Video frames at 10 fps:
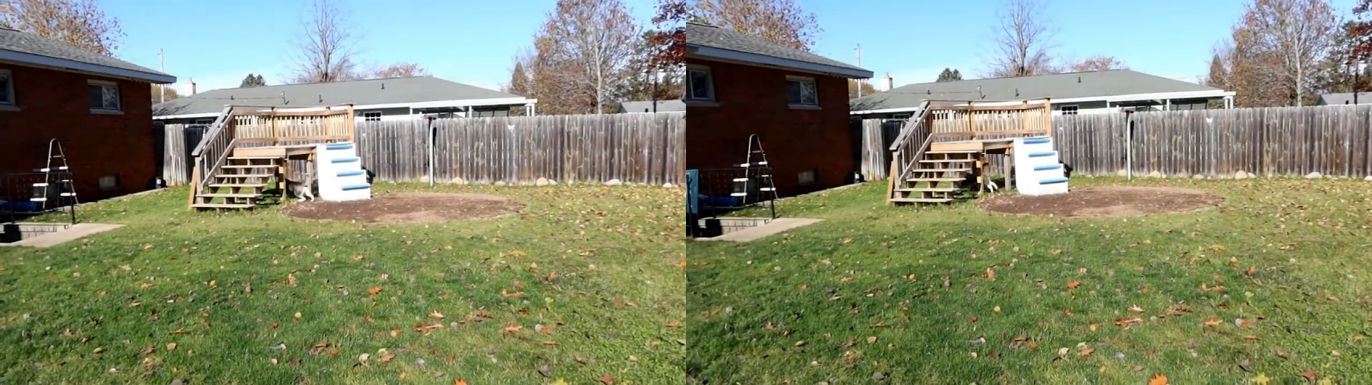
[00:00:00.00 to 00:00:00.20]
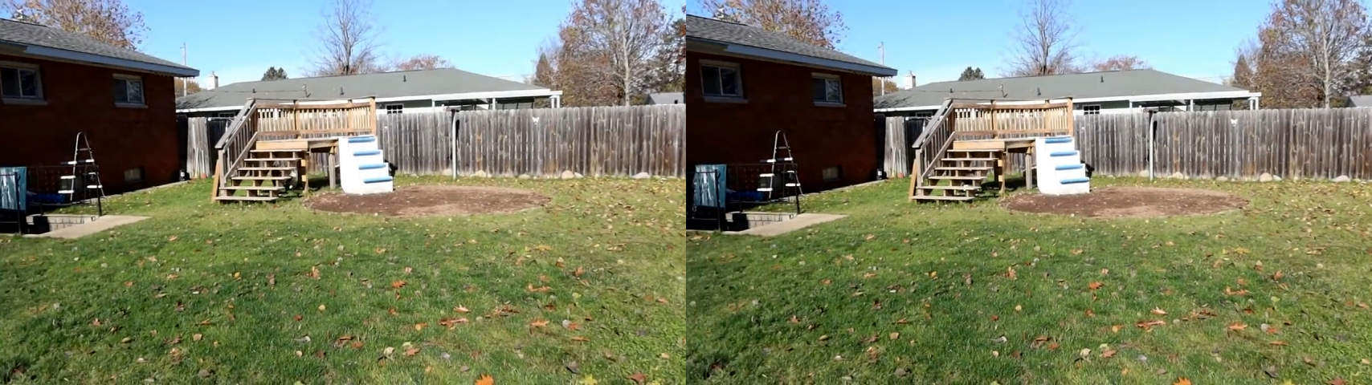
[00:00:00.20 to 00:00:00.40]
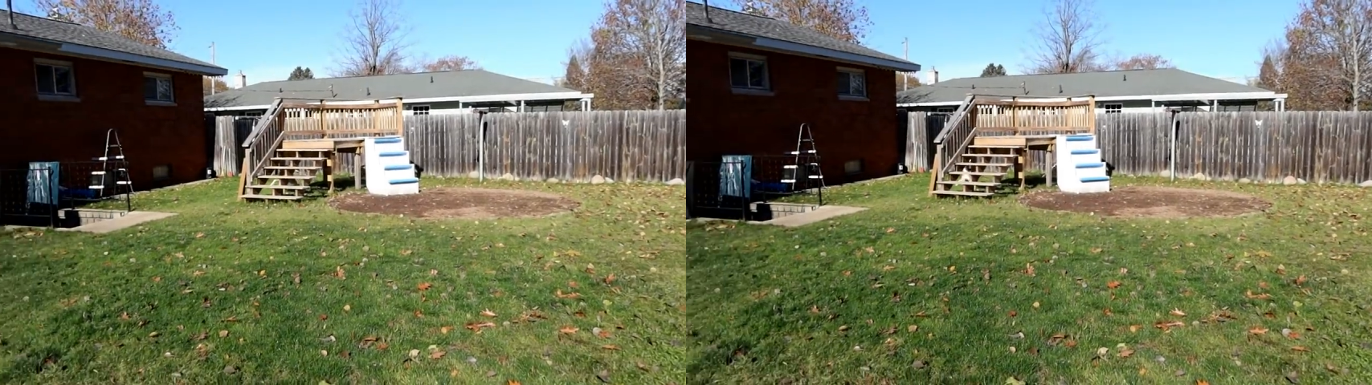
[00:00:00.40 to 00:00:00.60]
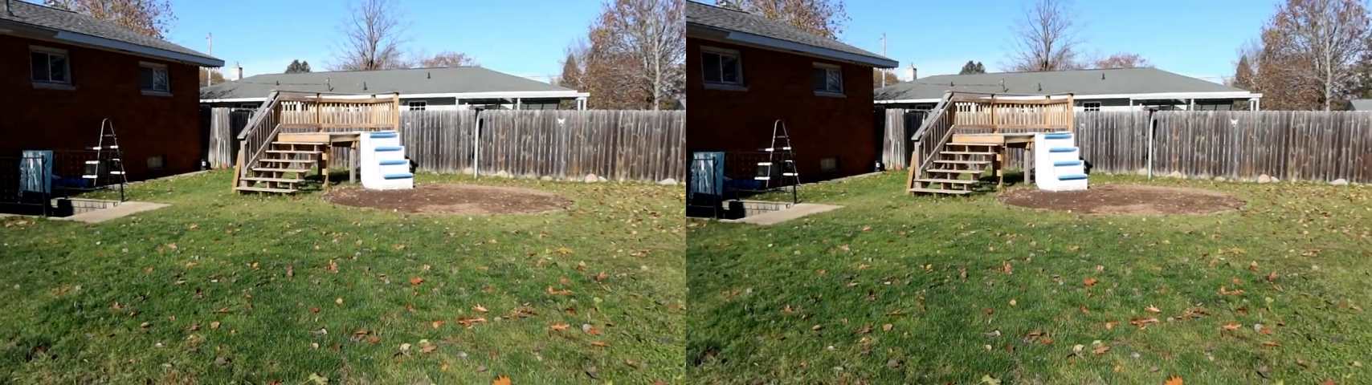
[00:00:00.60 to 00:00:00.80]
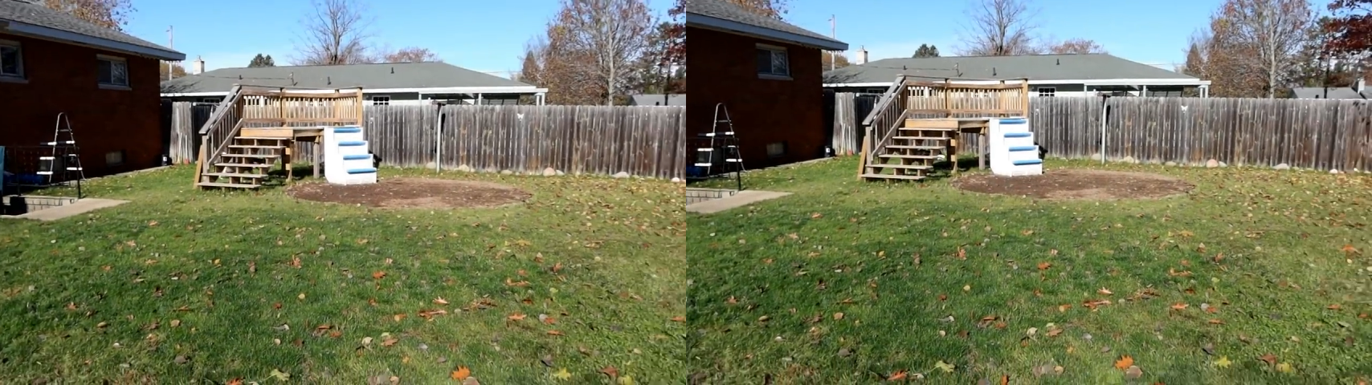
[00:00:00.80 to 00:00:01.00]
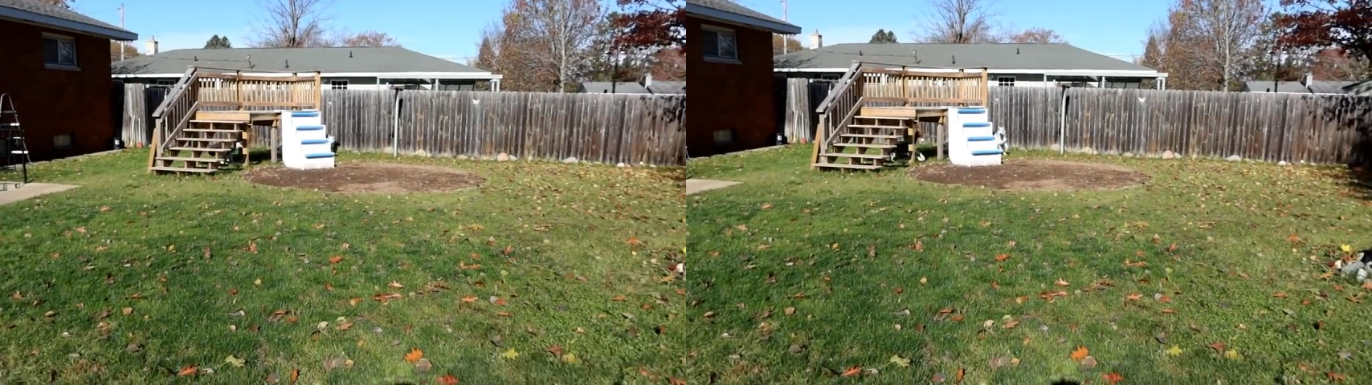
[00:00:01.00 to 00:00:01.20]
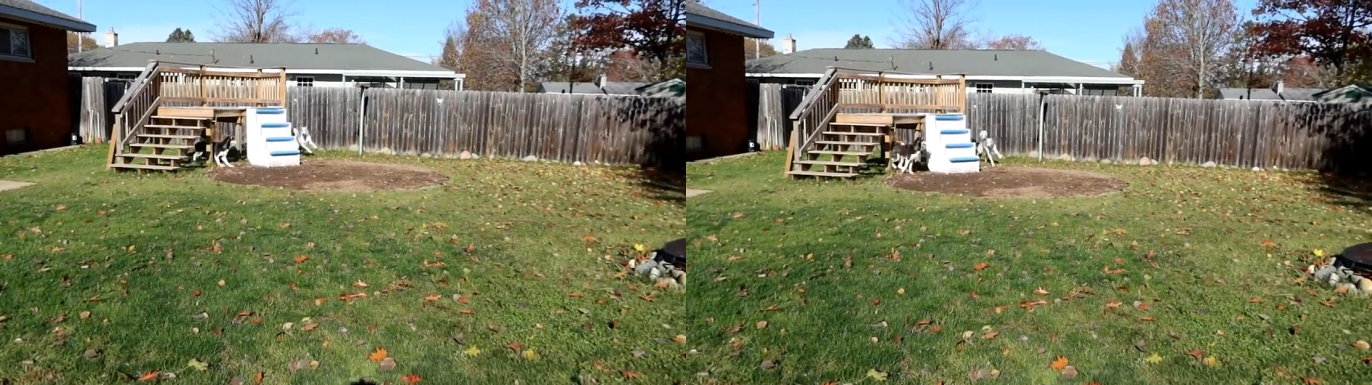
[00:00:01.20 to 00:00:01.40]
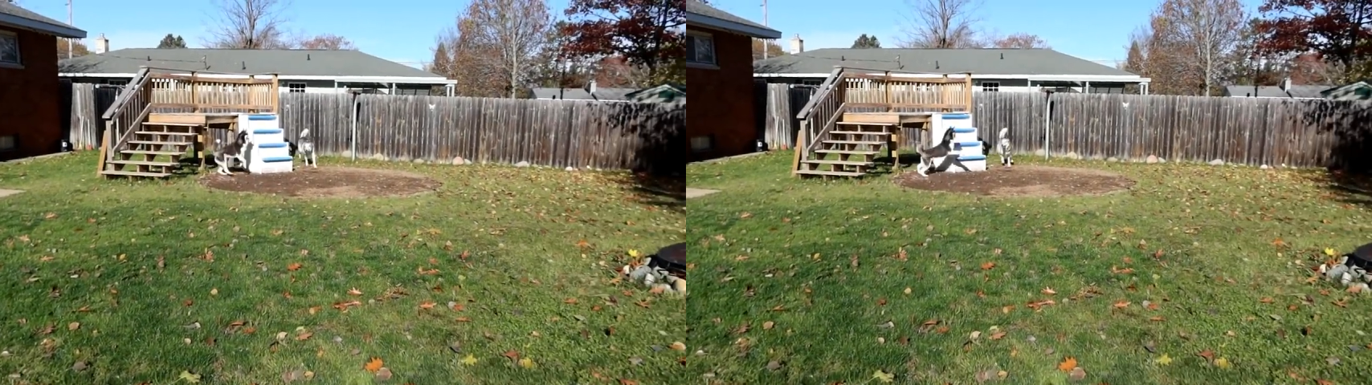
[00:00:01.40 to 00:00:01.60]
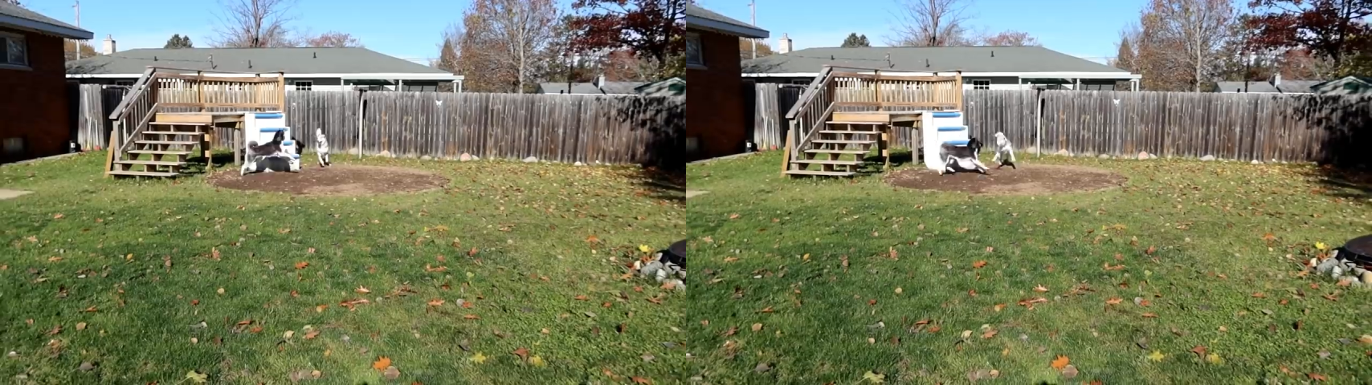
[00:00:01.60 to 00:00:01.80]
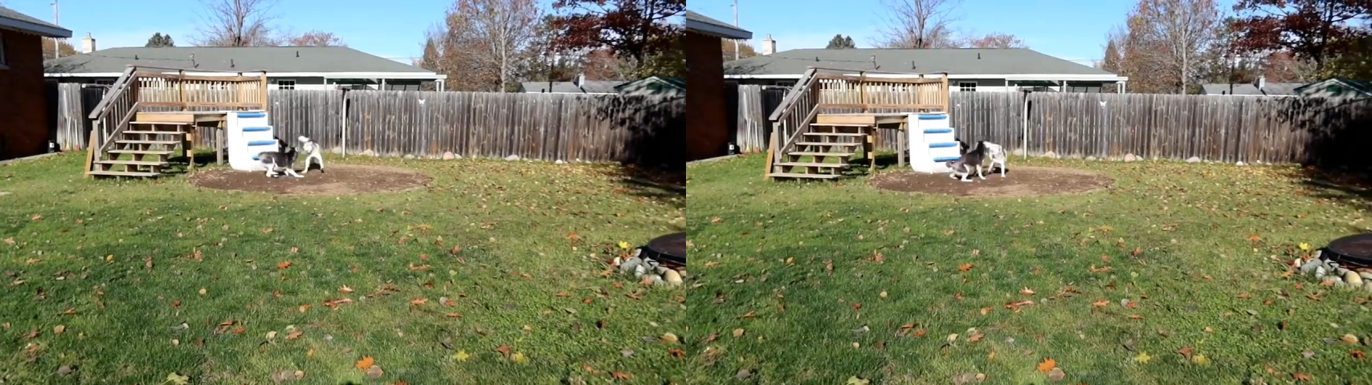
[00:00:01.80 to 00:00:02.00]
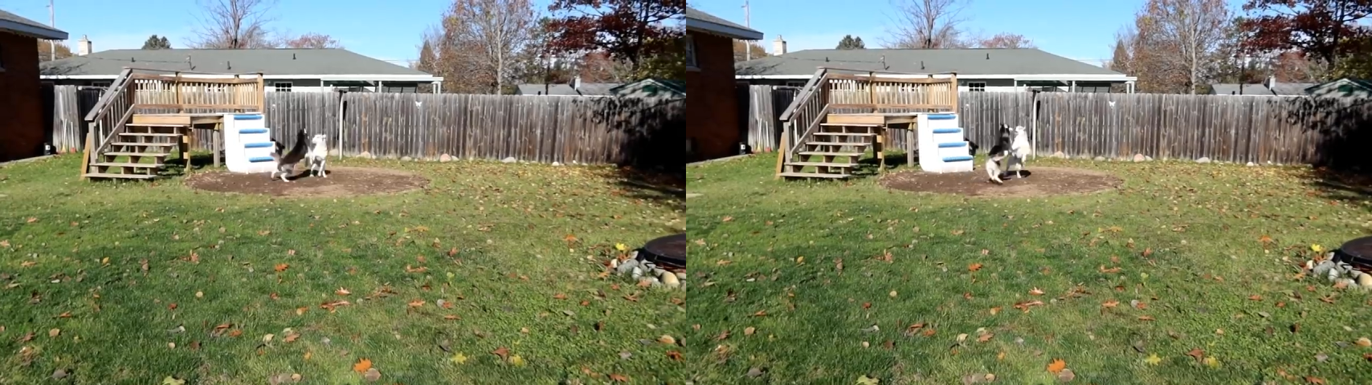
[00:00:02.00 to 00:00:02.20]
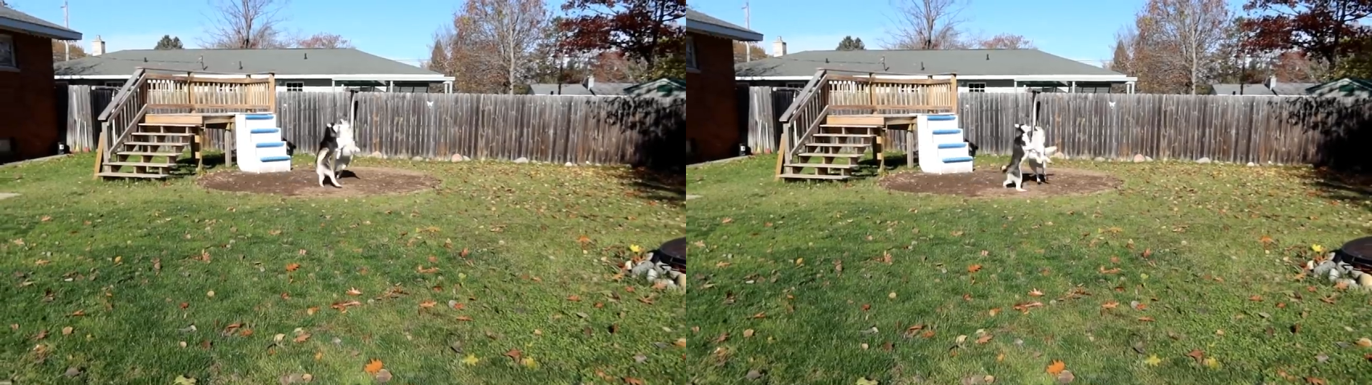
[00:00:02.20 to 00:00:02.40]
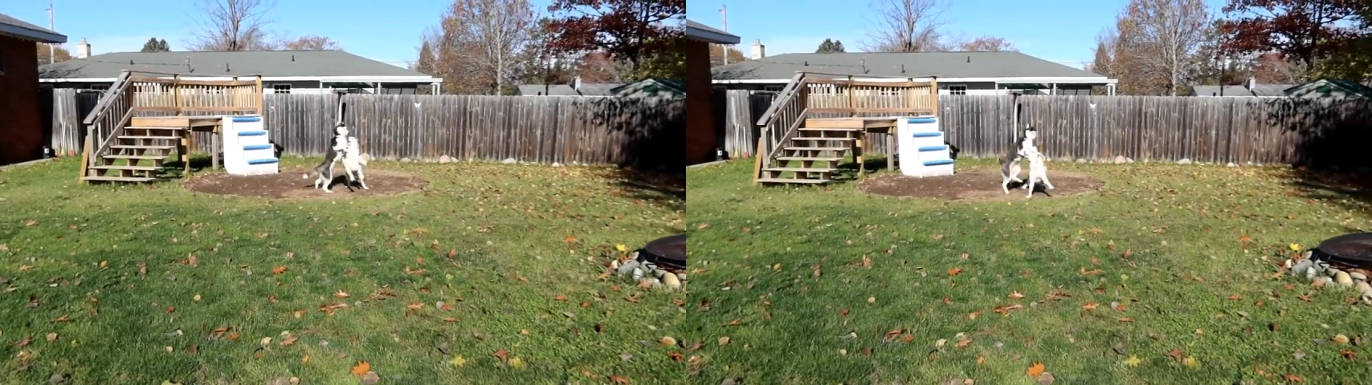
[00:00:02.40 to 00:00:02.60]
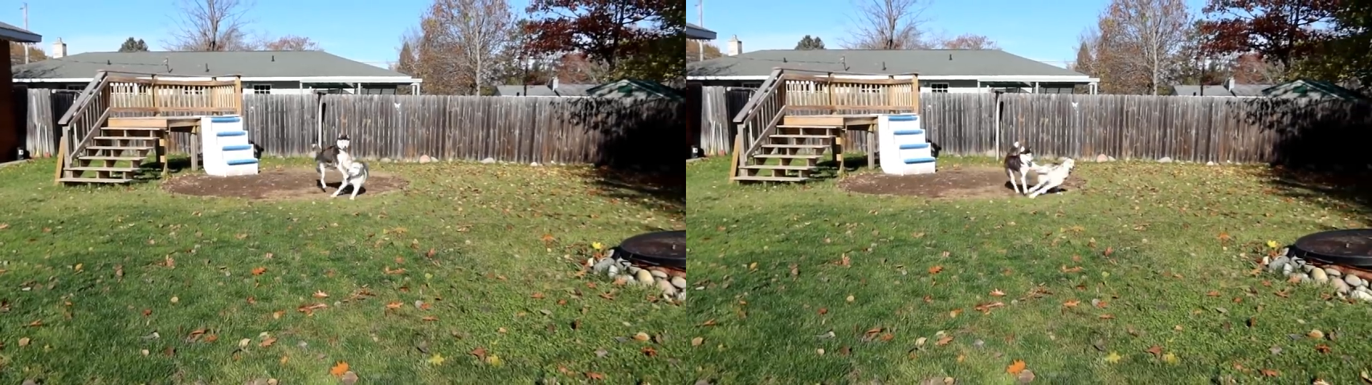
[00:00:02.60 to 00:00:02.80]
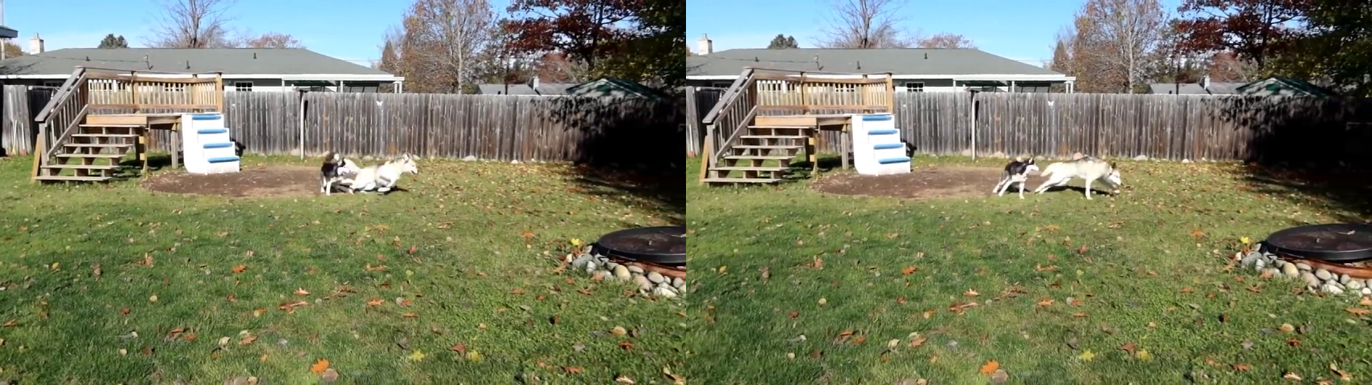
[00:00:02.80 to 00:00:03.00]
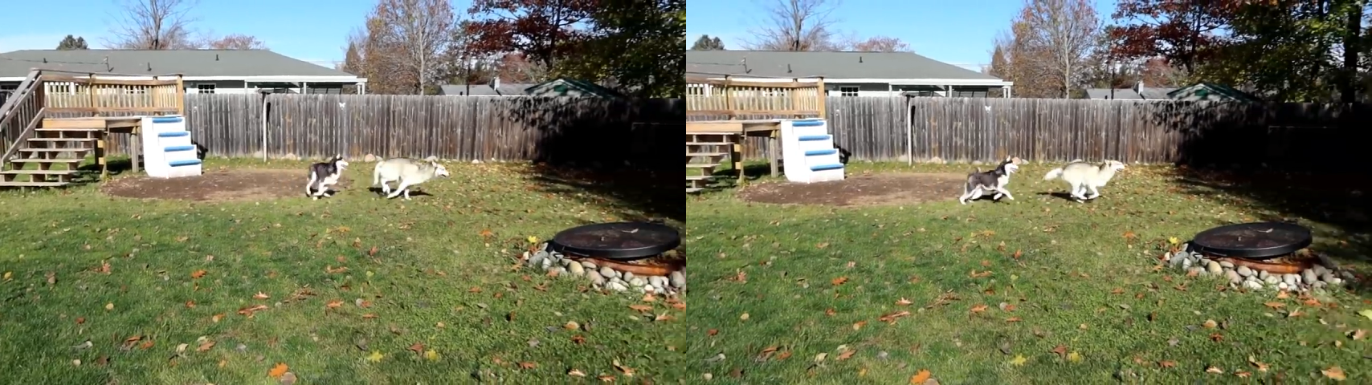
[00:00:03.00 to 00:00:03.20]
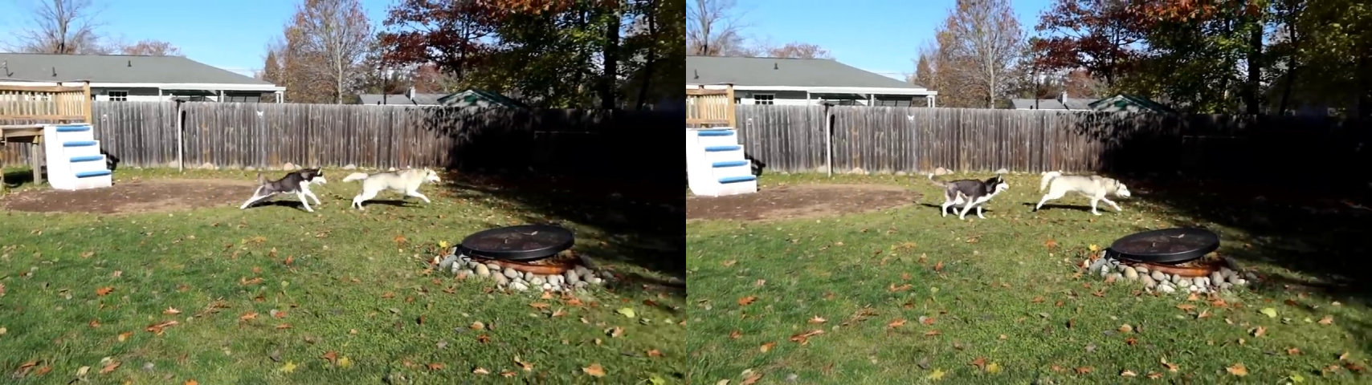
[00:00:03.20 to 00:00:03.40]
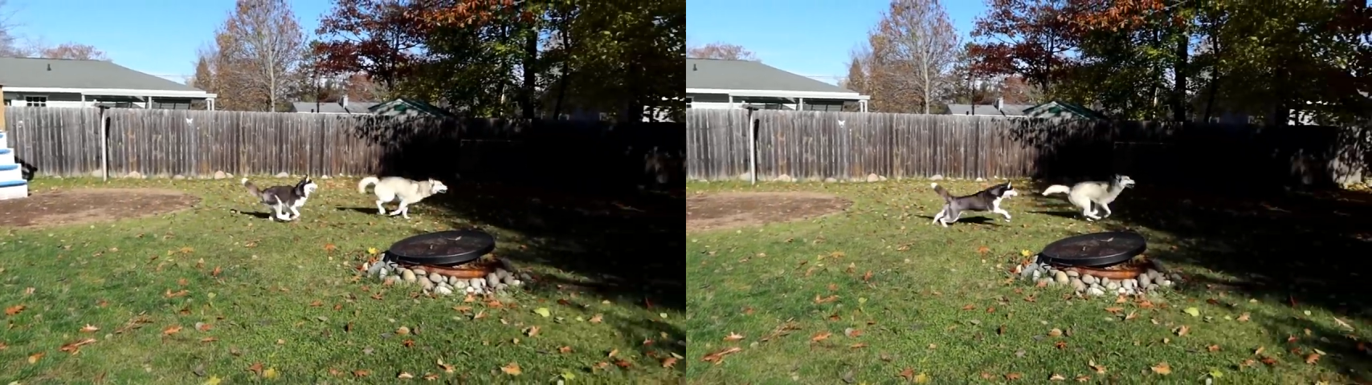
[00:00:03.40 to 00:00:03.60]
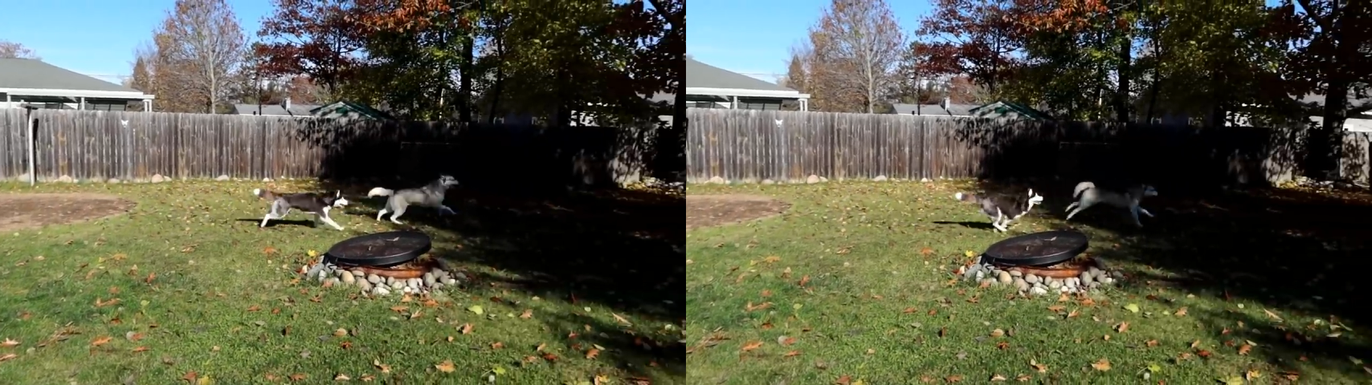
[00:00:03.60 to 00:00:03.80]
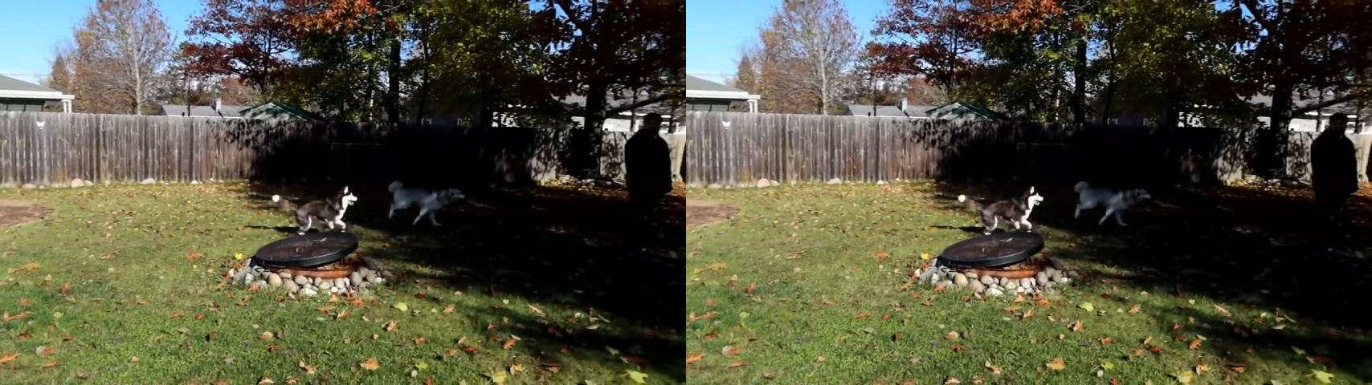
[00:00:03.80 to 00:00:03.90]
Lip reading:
[unreadable: no face in view]